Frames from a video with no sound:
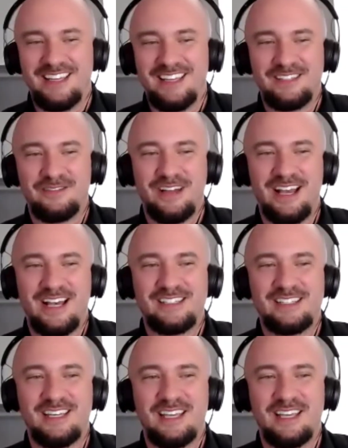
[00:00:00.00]
Thanks for
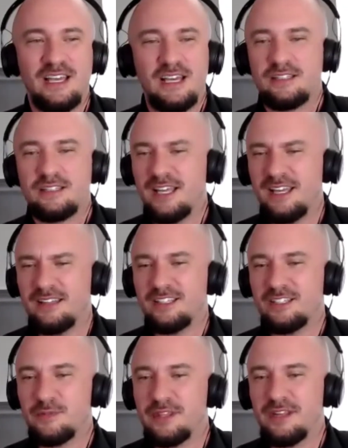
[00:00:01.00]
asking. Today,
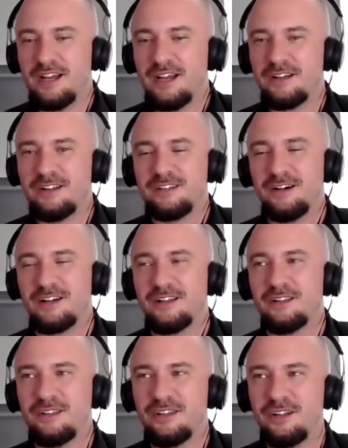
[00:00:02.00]
Elizabeth and I are going to talk a
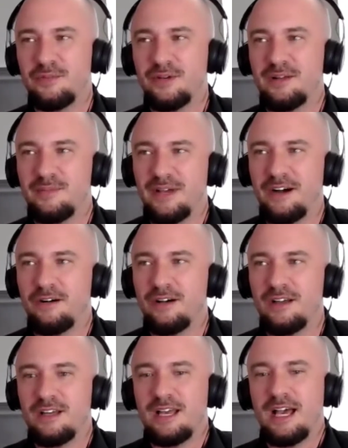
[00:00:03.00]
little bit about
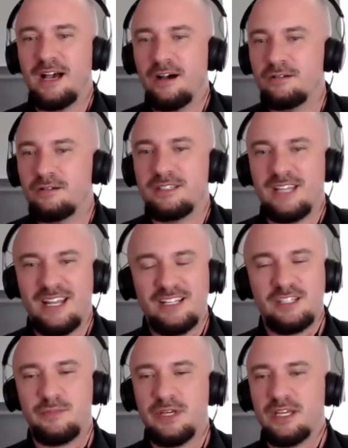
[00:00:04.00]
how data
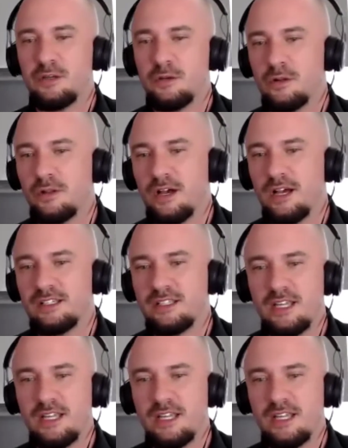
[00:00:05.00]
is being utilized,